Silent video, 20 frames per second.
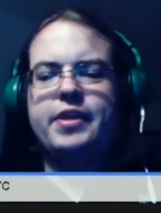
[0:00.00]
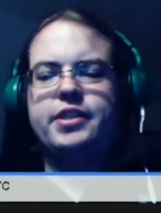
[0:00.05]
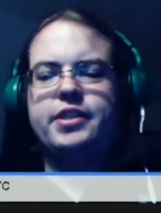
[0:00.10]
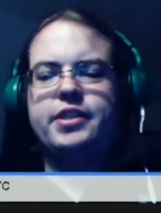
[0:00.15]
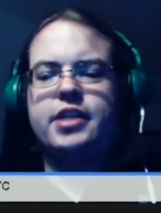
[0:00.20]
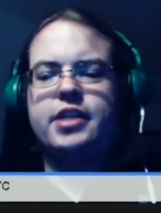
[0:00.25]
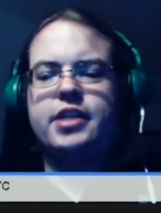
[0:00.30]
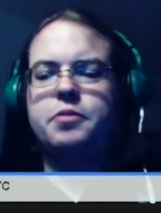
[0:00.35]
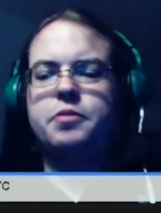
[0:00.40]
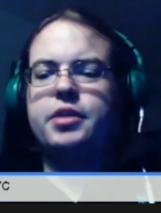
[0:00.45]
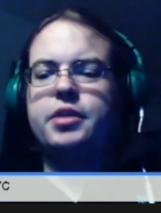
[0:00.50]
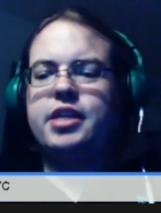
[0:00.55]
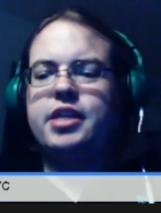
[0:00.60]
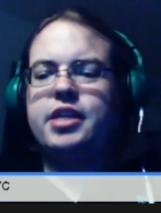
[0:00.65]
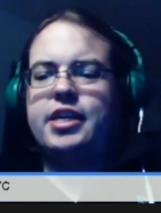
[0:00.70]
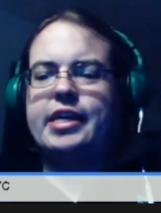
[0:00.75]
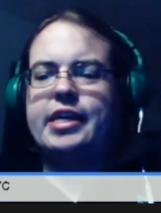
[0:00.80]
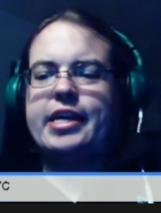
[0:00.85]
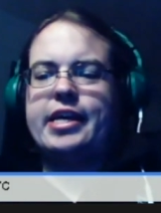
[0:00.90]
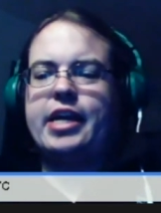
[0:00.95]
sense, but then
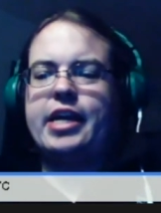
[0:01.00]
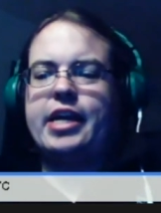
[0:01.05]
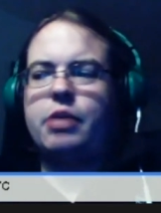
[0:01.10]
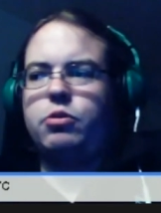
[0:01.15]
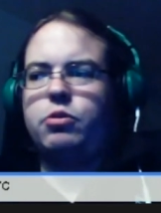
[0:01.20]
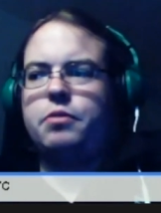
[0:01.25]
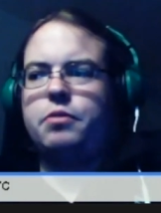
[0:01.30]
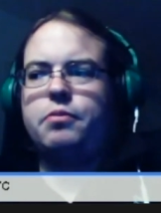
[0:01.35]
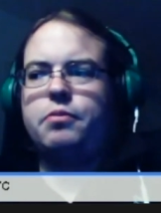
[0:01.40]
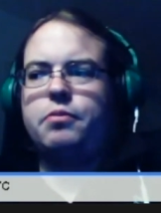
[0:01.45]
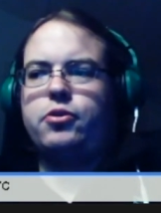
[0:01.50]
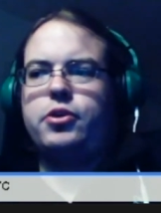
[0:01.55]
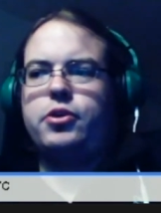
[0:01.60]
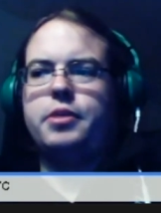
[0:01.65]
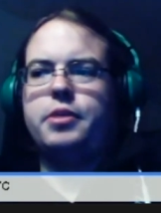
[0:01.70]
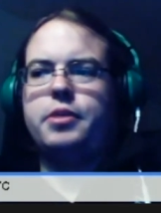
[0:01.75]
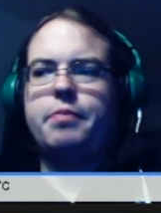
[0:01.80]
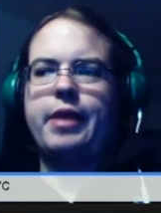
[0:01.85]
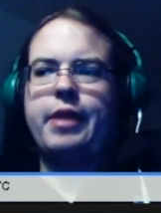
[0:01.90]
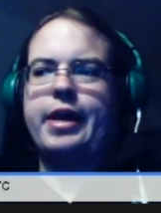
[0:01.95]
again, I wouldn't put
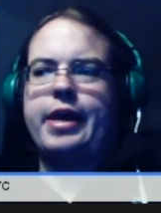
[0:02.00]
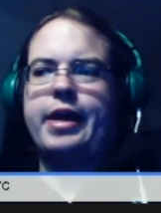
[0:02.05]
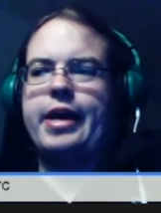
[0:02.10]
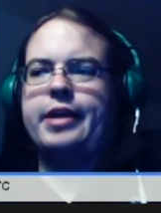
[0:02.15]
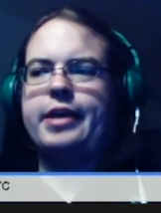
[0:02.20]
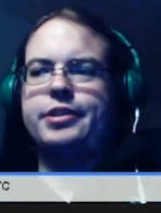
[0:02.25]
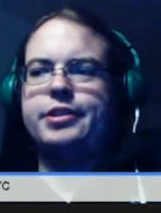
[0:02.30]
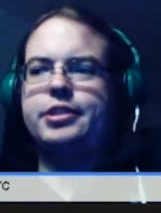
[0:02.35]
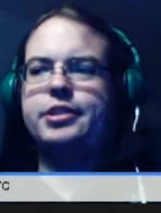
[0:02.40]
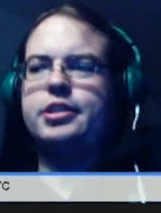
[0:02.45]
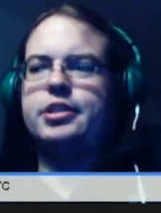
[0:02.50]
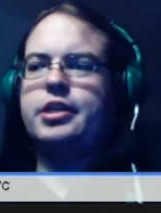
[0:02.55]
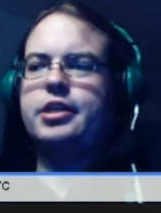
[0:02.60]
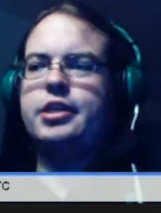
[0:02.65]
past